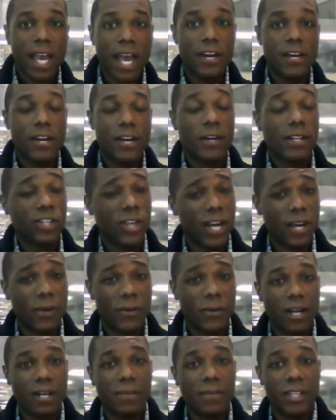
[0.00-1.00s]
And you know, at Chegg
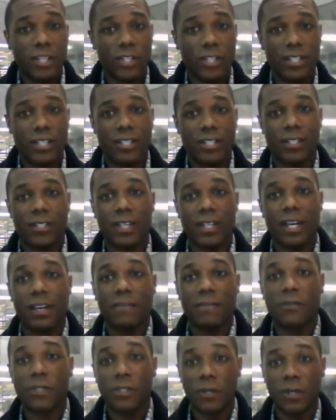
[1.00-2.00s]
we're on a mission to
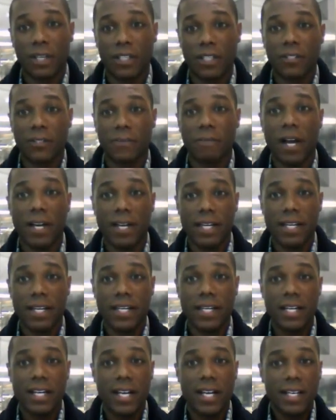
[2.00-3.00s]
save students
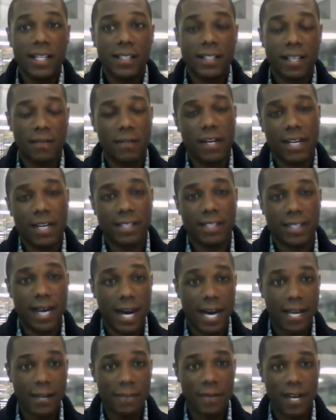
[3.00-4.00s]
money, save you guys
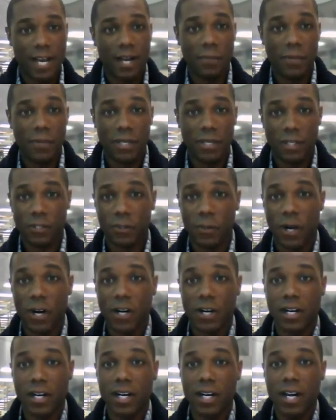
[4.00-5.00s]
time, and help you get
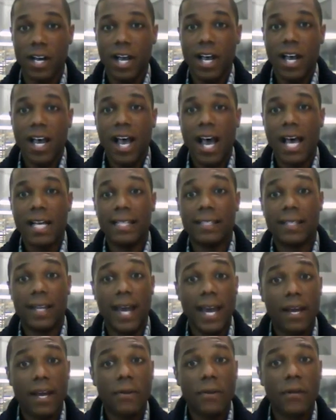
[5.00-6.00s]
smarter. And
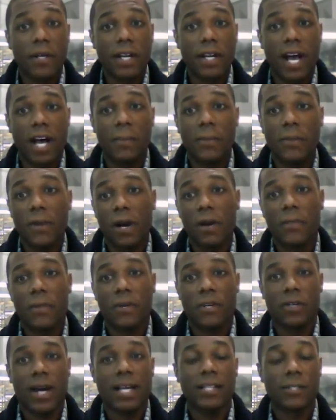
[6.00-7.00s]
today we're going to help you out with
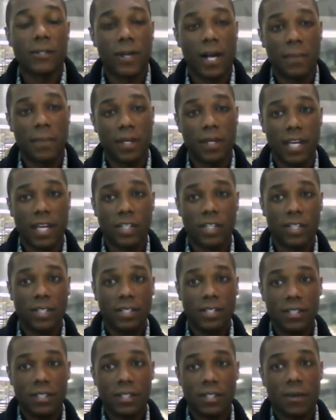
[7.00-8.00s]
your grad school
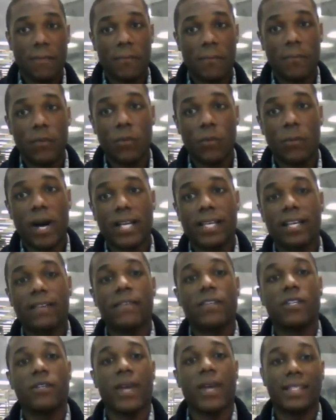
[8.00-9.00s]
applications by
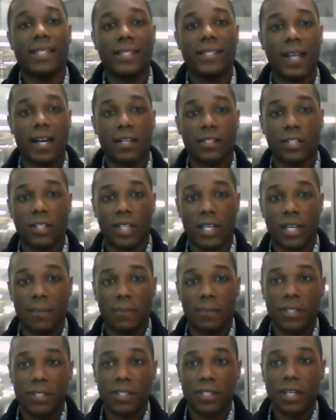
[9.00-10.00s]
giving you insider's
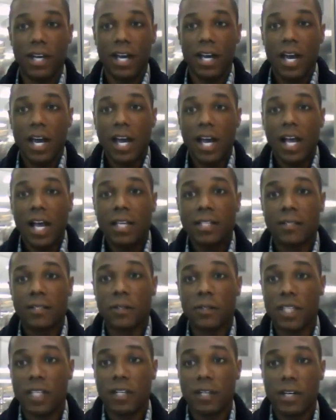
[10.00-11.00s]
tips, some
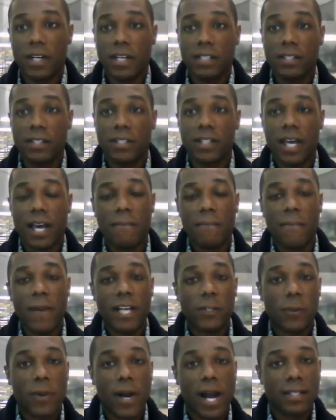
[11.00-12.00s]
secrets, and
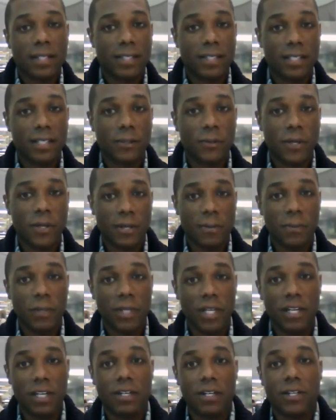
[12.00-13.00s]
best practices when
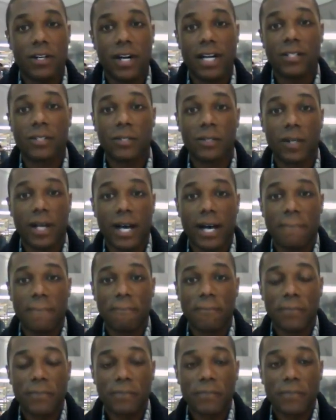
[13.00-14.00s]
completing your grad school app.